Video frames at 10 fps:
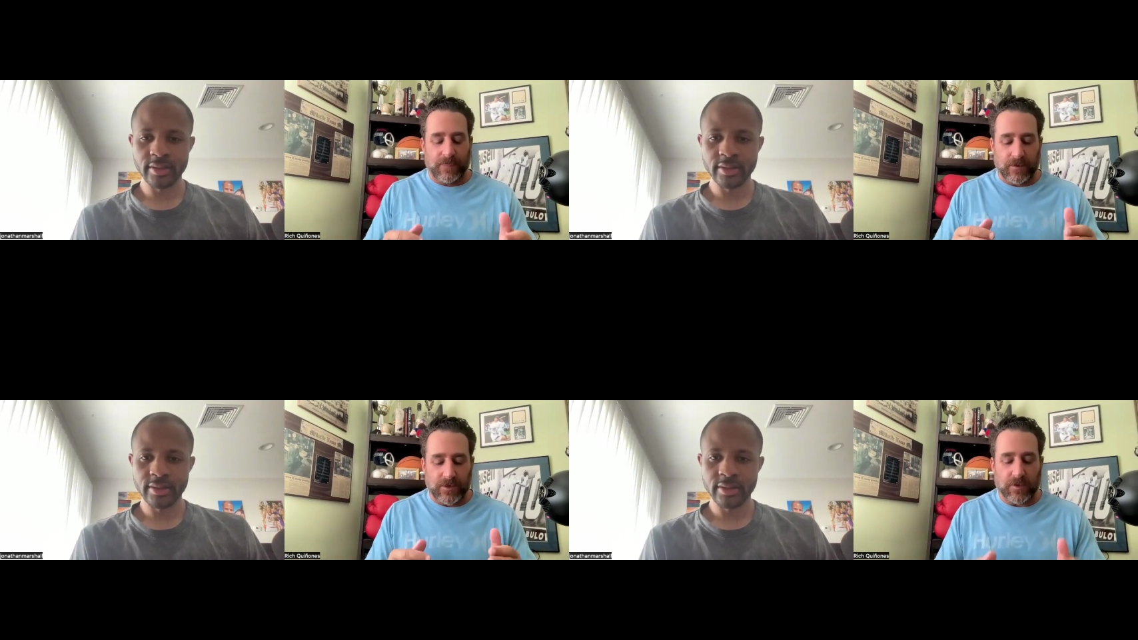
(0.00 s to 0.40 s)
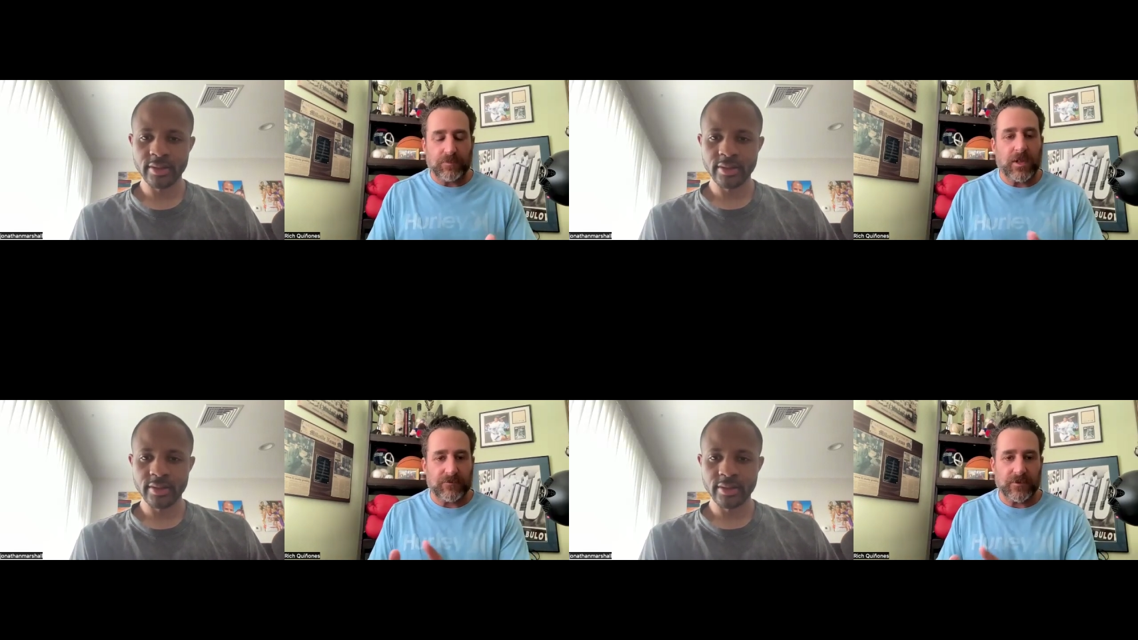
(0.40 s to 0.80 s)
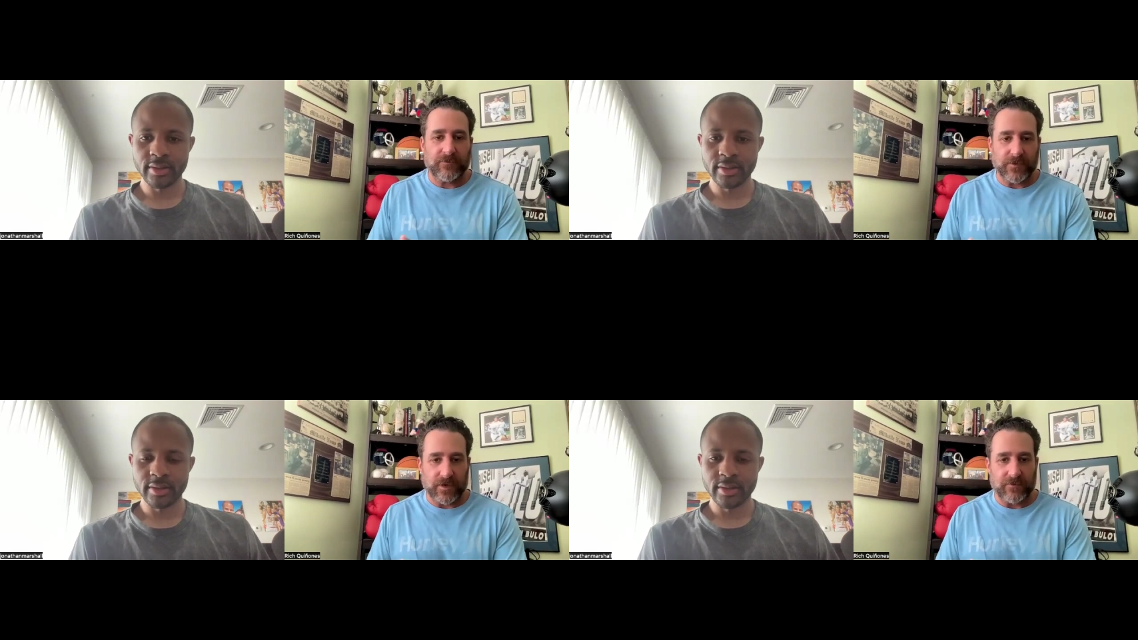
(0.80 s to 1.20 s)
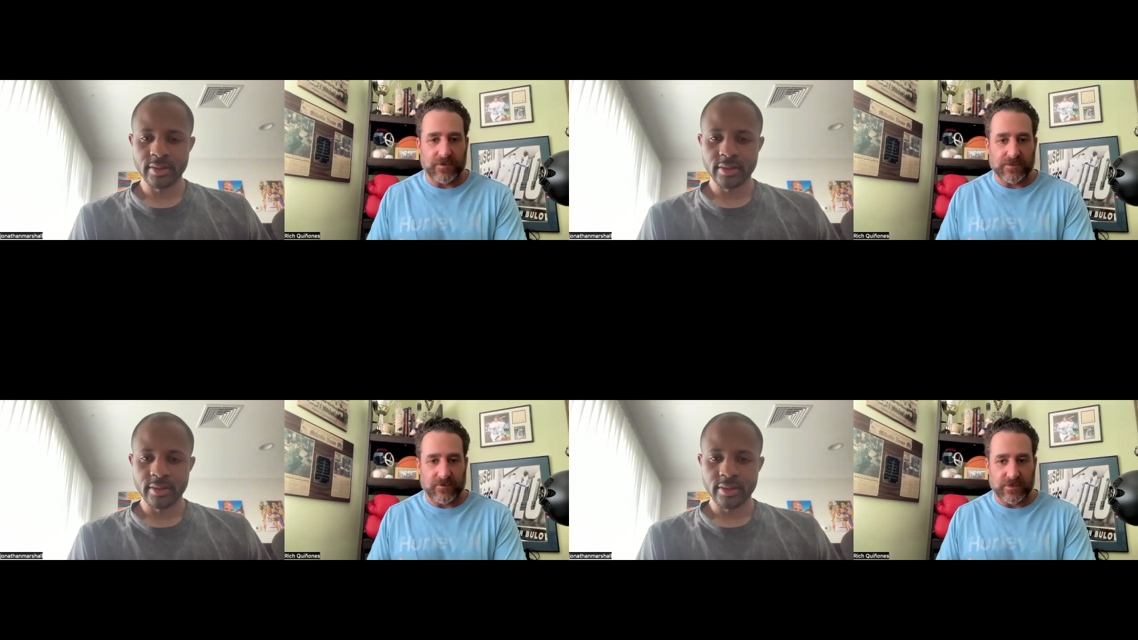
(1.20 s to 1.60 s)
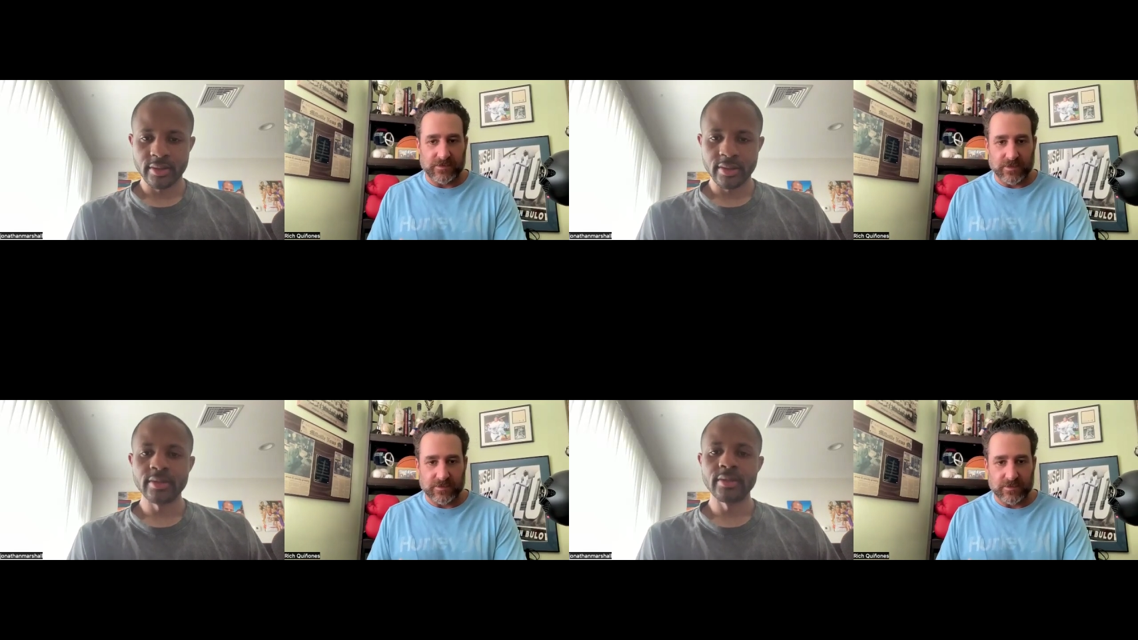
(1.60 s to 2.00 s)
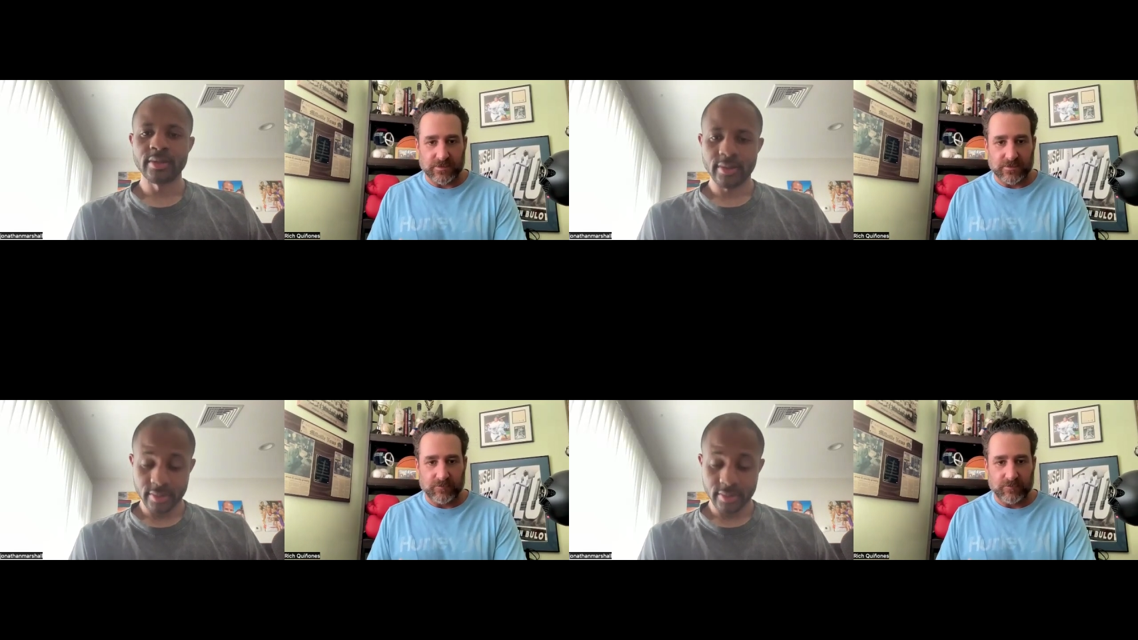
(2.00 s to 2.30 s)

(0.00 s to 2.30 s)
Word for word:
Speaker 1: You're playing for the Philadelphia 76ers.